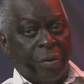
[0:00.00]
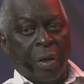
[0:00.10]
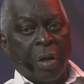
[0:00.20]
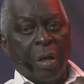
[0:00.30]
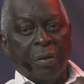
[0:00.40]

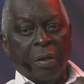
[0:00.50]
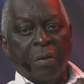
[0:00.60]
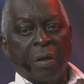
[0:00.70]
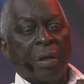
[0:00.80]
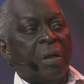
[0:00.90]
Yeah.
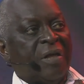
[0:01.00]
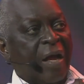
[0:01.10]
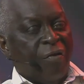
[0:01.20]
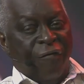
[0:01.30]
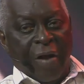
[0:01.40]
Thank you very
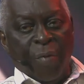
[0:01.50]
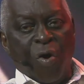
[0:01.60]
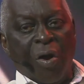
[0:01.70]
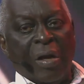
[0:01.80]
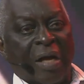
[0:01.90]
much. I
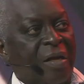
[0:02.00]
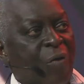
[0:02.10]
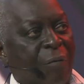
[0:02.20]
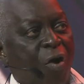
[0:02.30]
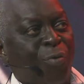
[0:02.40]
think we have come to
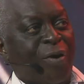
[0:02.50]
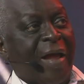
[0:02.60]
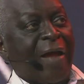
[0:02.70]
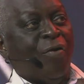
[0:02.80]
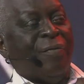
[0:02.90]
the end of the
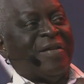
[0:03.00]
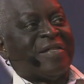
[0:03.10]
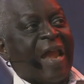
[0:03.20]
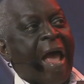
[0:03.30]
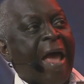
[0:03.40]

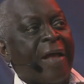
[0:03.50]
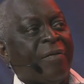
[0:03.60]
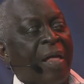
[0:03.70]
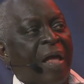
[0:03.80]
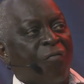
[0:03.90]
slide,
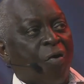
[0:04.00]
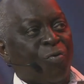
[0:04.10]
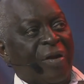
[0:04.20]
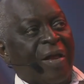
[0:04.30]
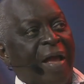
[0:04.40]
come to the
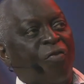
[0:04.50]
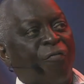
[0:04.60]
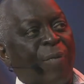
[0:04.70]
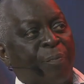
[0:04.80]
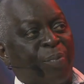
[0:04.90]
end of my
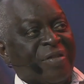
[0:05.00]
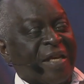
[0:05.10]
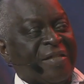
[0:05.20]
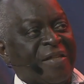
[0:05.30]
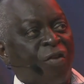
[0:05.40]
presentation
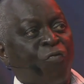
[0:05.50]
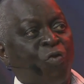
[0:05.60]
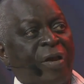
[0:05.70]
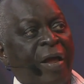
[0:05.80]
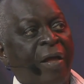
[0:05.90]
for today.
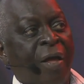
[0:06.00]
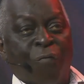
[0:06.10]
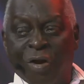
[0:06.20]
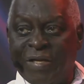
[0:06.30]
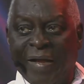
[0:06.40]
Once
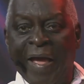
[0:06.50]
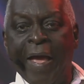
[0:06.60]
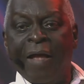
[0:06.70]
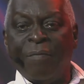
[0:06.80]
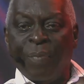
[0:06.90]
again,
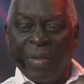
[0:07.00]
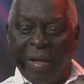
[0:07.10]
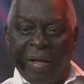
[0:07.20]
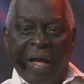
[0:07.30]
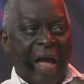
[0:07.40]
I
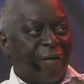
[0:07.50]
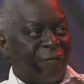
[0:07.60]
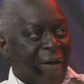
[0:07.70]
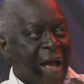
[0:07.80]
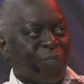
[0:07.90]
advise,
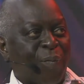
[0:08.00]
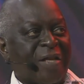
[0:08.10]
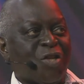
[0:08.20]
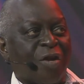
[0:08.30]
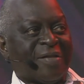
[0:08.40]
please
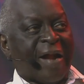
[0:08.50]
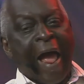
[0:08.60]
subscribe.